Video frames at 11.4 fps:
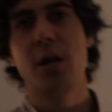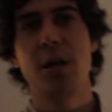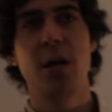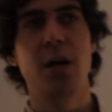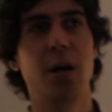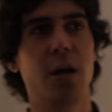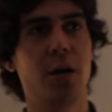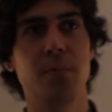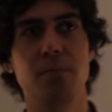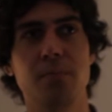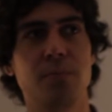
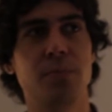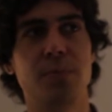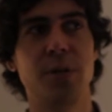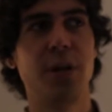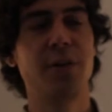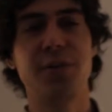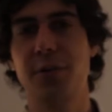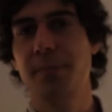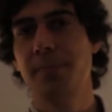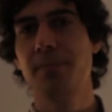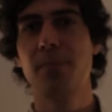um
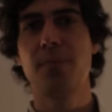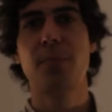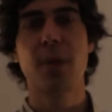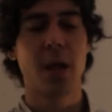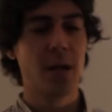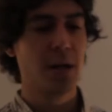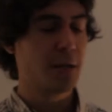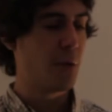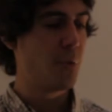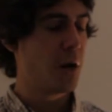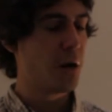theater
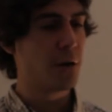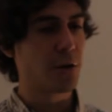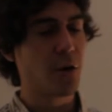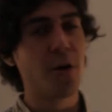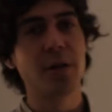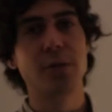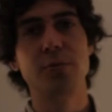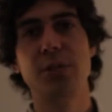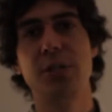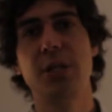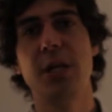and we are going
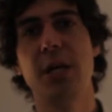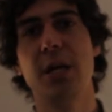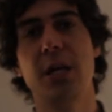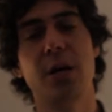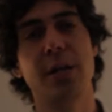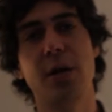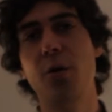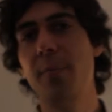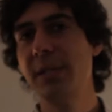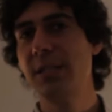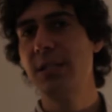to see uh, the
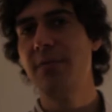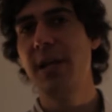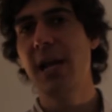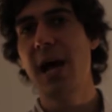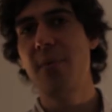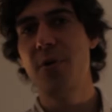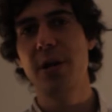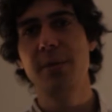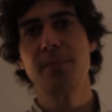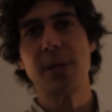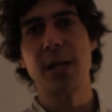OpenCV
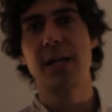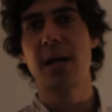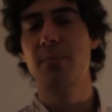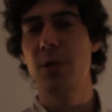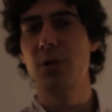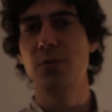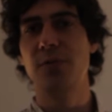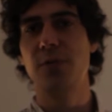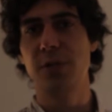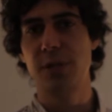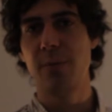library that can be used
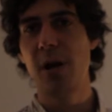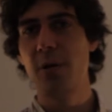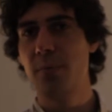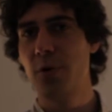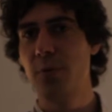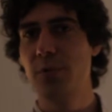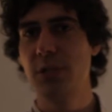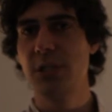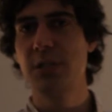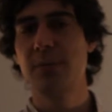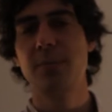for similar
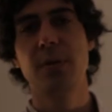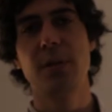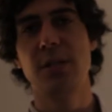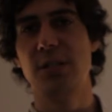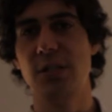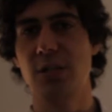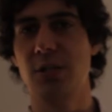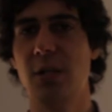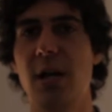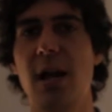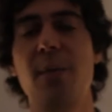purposes. This
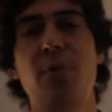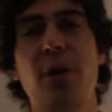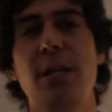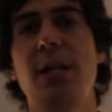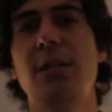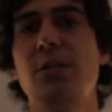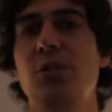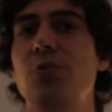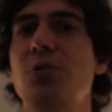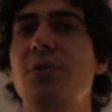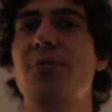is a library that is
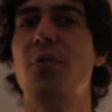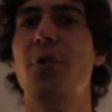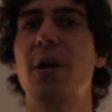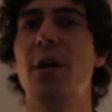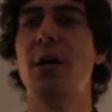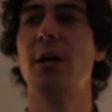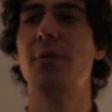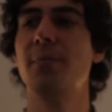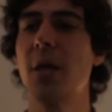used for uh,